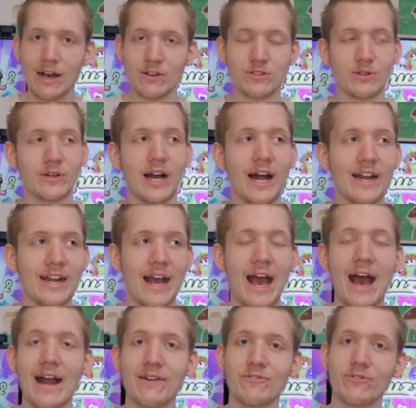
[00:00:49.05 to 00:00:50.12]
also got an
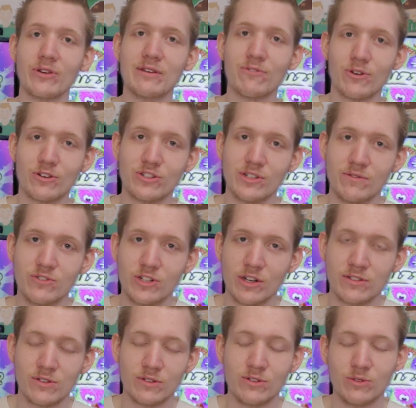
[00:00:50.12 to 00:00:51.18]
ad-free version of
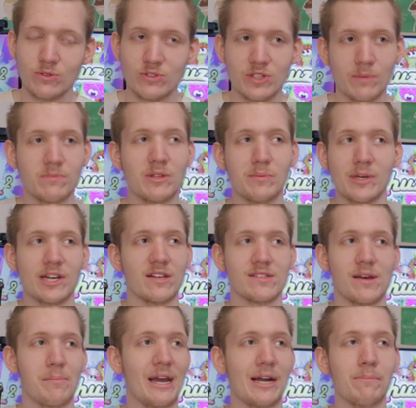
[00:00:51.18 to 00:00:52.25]
Chuzzle 2 simply because
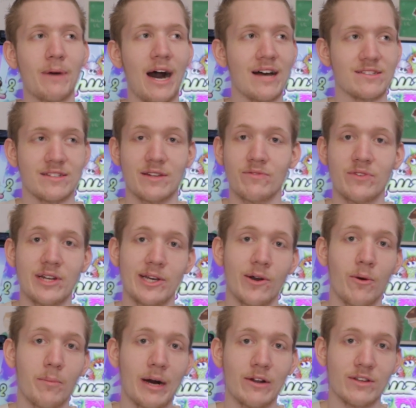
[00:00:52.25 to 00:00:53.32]
I made a positive
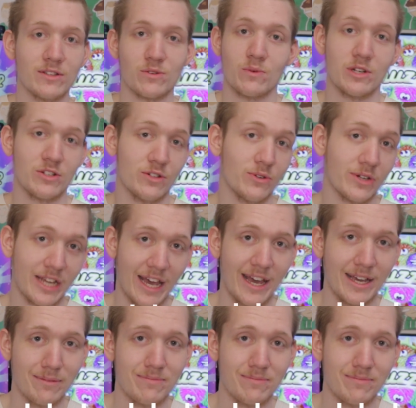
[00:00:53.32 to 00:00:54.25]
video about his original game.